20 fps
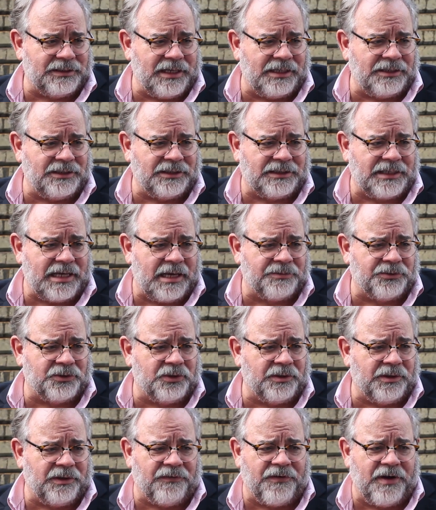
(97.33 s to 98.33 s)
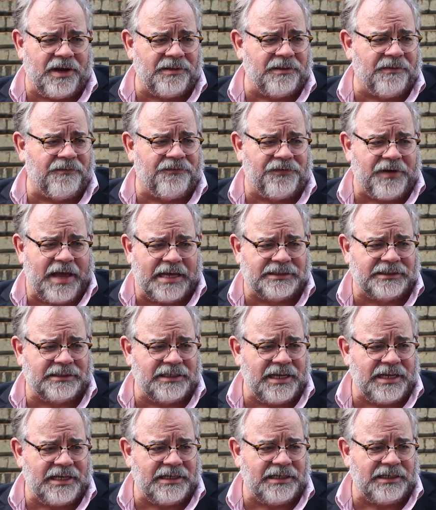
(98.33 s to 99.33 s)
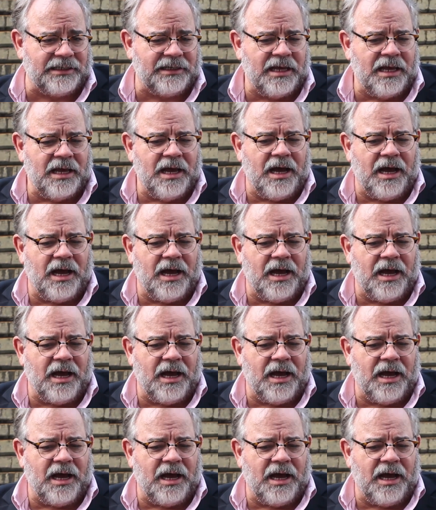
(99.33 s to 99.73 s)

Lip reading: I just absolutely find them fascinating.